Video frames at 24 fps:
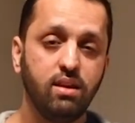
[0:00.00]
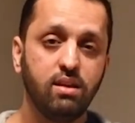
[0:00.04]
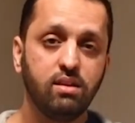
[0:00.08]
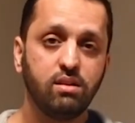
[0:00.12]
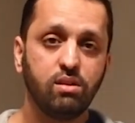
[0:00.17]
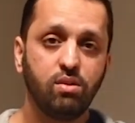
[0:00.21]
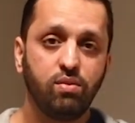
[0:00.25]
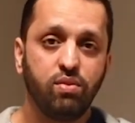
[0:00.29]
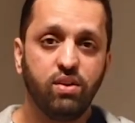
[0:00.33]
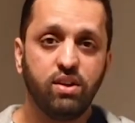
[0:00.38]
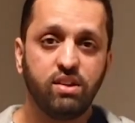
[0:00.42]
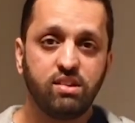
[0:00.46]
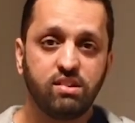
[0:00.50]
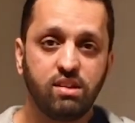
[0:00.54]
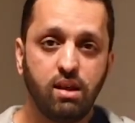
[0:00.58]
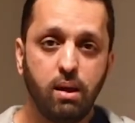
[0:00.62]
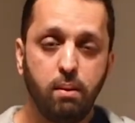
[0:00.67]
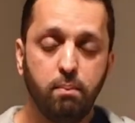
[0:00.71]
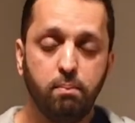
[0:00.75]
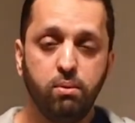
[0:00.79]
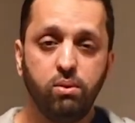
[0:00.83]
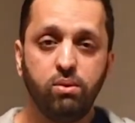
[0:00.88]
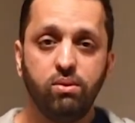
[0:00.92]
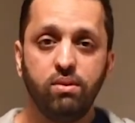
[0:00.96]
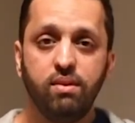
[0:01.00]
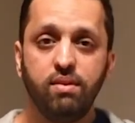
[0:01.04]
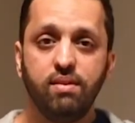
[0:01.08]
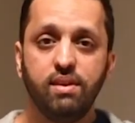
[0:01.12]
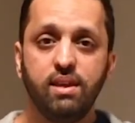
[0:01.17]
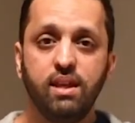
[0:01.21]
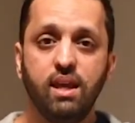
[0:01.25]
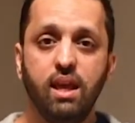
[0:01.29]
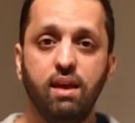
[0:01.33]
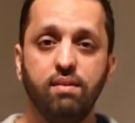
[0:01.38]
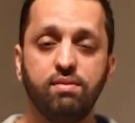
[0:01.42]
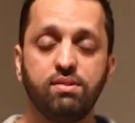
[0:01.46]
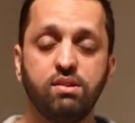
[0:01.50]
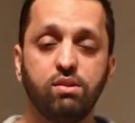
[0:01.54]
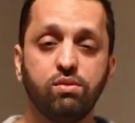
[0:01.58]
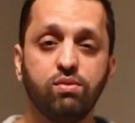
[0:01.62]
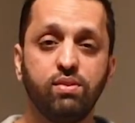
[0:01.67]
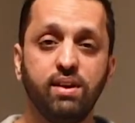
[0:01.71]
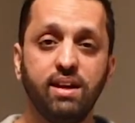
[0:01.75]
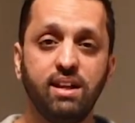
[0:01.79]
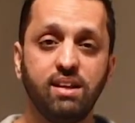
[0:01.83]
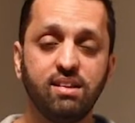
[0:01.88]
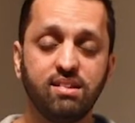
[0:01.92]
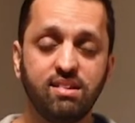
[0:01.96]
So for example, if it's a
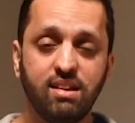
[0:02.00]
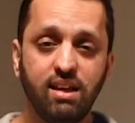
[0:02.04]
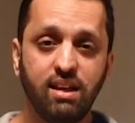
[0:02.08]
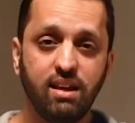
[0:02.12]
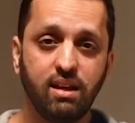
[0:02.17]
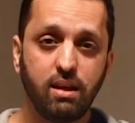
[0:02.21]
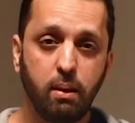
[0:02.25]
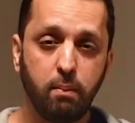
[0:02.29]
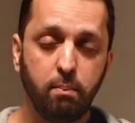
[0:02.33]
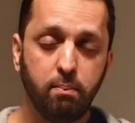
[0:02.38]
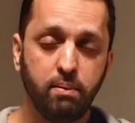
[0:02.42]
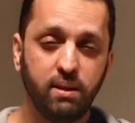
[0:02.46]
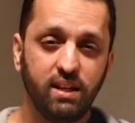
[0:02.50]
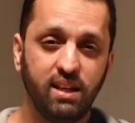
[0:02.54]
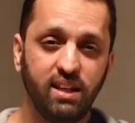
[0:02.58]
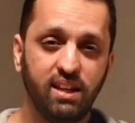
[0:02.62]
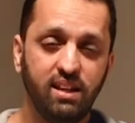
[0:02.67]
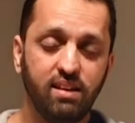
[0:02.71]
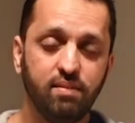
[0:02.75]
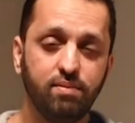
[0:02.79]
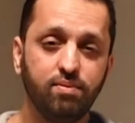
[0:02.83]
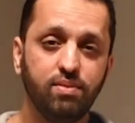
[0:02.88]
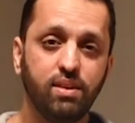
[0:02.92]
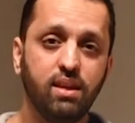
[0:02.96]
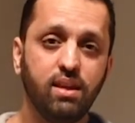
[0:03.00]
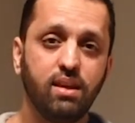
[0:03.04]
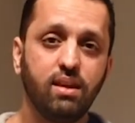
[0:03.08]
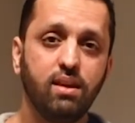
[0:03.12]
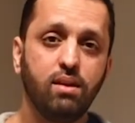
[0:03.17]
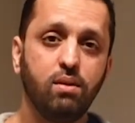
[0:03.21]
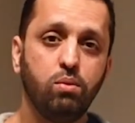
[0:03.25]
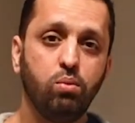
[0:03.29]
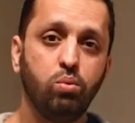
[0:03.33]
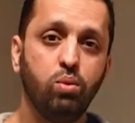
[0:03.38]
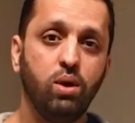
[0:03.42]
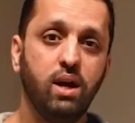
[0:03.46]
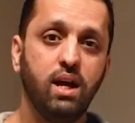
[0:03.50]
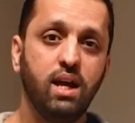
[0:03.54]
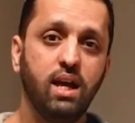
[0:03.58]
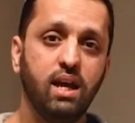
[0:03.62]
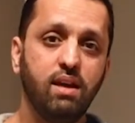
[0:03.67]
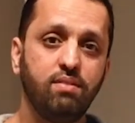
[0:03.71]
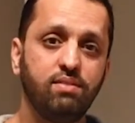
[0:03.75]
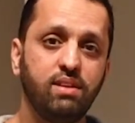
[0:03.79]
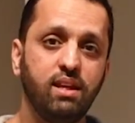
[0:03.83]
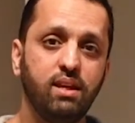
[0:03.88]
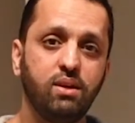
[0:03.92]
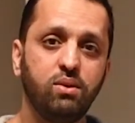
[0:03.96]
real estate company, why
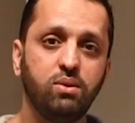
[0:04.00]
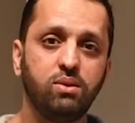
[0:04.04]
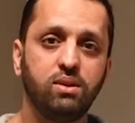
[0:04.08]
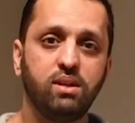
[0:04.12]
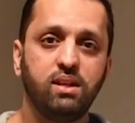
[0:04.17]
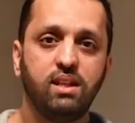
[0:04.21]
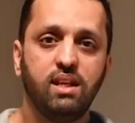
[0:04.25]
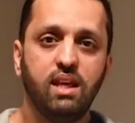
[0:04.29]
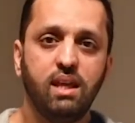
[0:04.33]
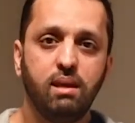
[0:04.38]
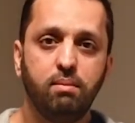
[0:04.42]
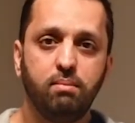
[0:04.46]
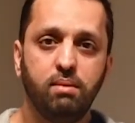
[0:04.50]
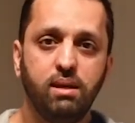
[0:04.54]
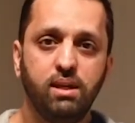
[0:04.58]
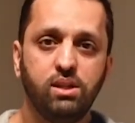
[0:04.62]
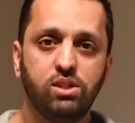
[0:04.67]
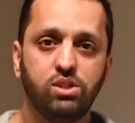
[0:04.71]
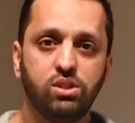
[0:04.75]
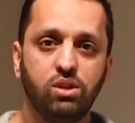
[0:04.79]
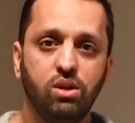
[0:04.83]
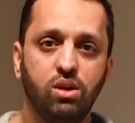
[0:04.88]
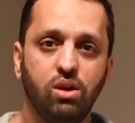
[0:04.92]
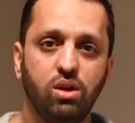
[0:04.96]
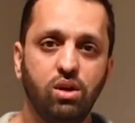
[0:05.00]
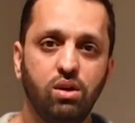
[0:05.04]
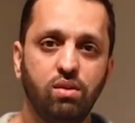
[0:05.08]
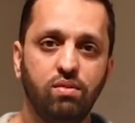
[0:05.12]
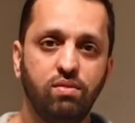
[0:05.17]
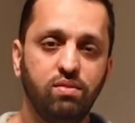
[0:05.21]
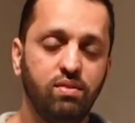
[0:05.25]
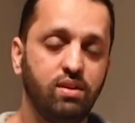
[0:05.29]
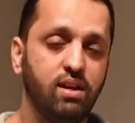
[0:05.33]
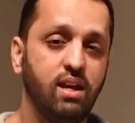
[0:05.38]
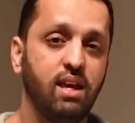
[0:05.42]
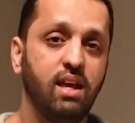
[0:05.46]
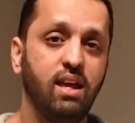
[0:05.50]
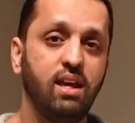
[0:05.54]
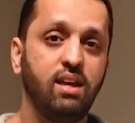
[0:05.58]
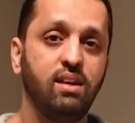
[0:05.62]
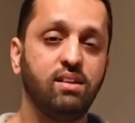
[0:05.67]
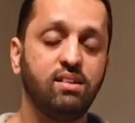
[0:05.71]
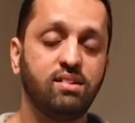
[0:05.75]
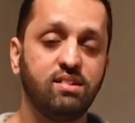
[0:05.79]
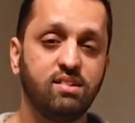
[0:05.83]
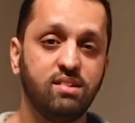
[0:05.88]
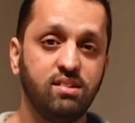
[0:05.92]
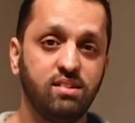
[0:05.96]
have they got an image of a
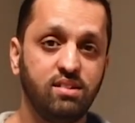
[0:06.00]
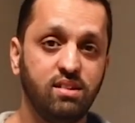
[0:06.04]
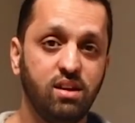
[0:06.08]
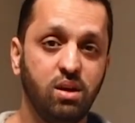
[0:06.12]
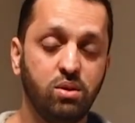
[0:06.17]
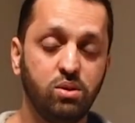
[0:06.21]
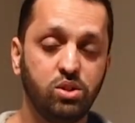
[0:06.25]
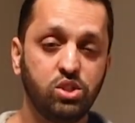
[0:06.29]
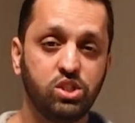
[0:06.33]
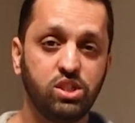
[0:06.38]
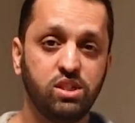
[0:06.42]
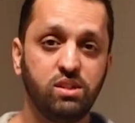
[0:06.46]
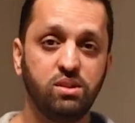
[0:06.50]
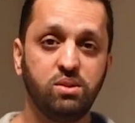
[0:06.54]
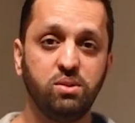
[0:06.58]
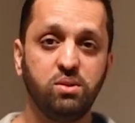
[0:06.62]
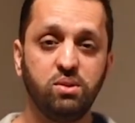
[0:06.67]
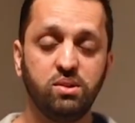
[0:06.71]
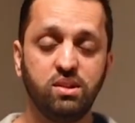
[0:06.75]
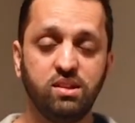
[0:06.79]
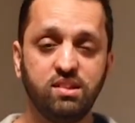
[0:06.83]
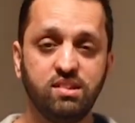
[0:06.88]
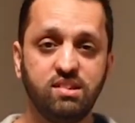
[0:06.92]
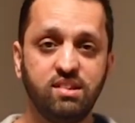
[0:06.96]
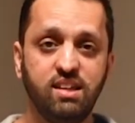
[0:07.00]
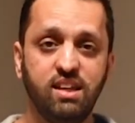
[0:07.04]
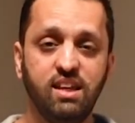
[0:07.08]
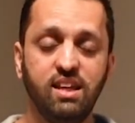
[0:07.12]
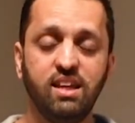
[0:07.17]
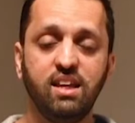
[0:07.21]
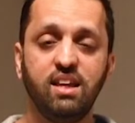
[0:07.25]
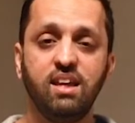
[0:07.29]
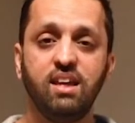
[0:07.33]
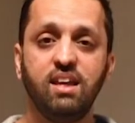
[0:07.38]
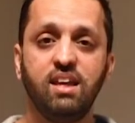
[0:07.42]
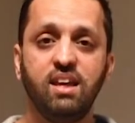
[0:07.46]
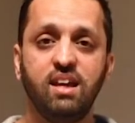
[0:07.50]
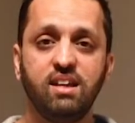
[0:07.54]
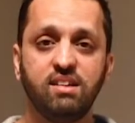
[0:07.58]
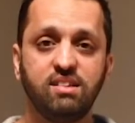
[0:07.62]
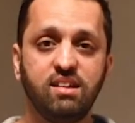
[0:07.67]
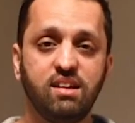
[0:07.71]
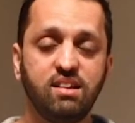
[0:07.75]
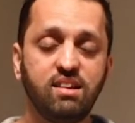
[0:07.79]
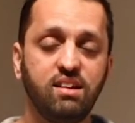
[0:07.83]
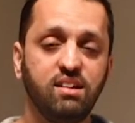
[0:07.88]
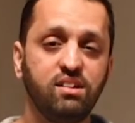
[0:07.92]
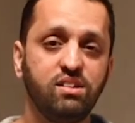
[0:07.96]
ocean or the sea? It has
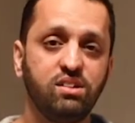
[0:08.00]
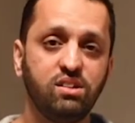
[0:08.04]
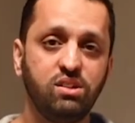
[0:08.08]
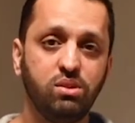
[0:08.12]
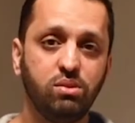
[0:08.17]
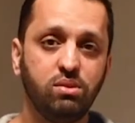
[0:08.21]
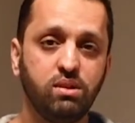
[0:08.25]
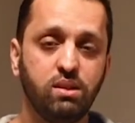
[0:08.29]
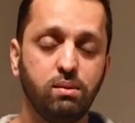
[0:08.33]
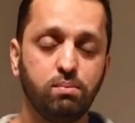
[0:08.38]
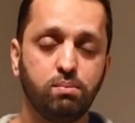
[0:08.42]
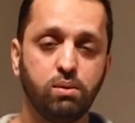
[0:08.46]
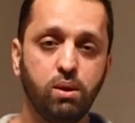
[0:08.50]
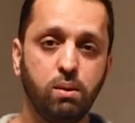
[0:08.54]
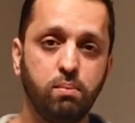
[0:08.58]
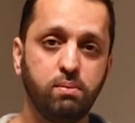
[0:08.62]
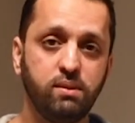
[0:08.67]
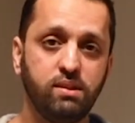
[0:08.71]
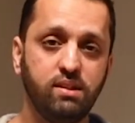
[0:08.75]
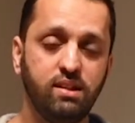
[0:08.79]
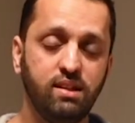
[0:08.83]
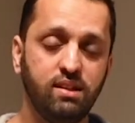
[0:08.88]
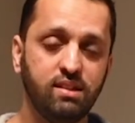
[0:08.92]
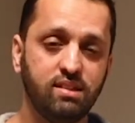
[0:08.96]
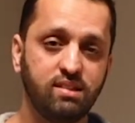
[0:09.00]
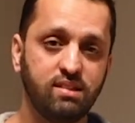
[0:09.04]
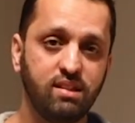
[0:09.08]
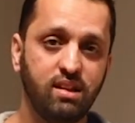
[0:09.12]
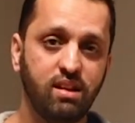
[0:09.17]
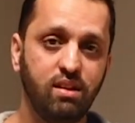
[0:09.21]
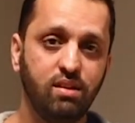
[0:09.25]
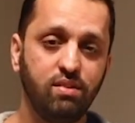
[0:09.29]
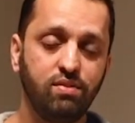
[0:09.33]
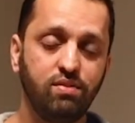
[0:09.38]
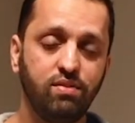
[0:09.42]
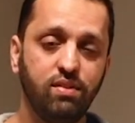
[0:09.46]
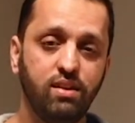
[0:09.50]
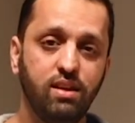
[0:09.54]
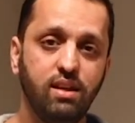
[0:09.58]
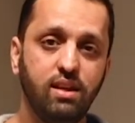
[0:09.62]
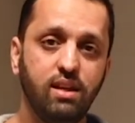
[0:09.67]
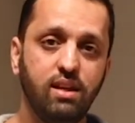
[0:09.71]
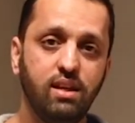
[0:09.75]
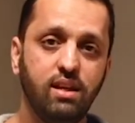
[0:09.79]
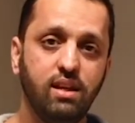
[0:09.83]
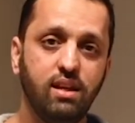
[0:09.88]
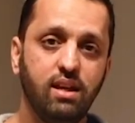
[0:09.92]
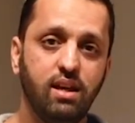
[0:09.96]
nothing to do with the property itself,
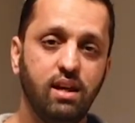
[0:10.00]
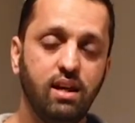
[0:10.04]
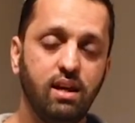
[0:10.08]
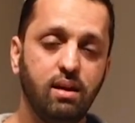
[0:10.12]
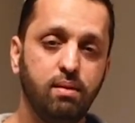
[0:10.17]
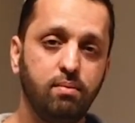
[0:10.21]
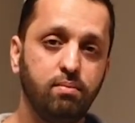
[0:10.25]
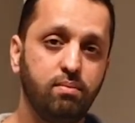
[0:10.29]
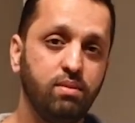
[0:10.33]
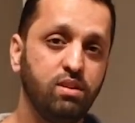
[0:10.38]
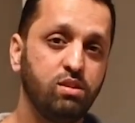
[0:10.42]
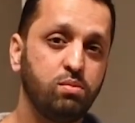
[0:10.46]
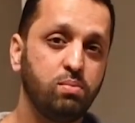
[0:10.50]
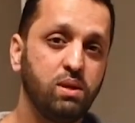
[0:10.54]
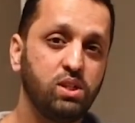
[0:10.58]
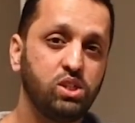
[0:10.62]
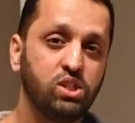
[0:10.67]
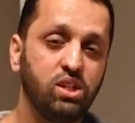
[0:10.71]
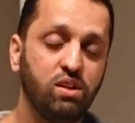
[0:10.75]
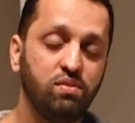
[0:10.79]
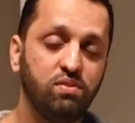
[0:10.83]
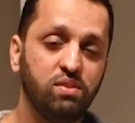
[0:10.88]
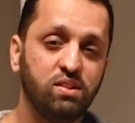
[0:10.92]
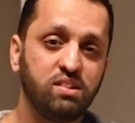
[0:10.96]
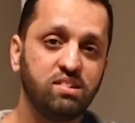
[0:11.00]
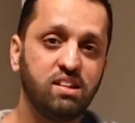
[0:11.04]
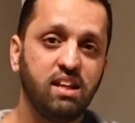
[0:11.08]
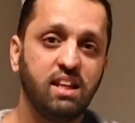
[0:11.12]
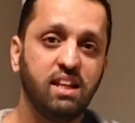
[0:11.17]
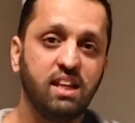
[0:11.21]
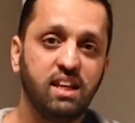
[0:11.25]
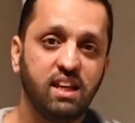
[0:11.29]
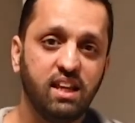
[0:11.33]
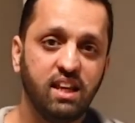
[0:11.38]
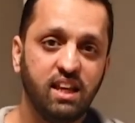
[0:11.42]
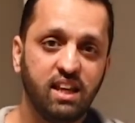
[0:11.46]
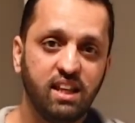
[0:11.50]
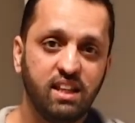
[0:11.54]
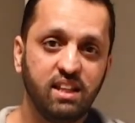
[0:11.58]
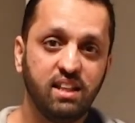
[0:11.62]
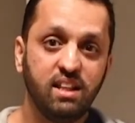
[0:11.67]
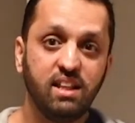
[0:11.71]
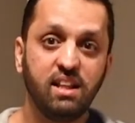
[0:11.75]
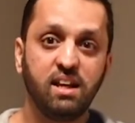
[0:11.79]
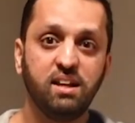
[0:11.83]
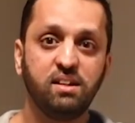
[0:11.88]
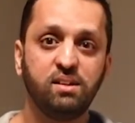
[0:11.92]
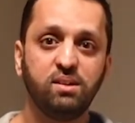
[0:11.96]
especially if you're selling in
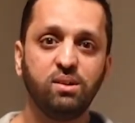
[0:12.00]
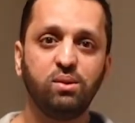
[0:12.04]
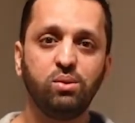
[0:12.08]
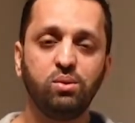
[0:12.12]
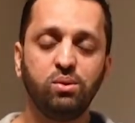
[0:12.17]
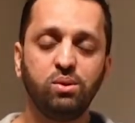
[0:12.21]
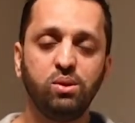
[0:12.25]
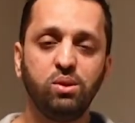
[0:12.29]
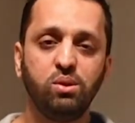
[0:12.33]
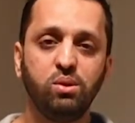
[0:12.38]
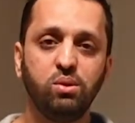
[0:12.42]
London or New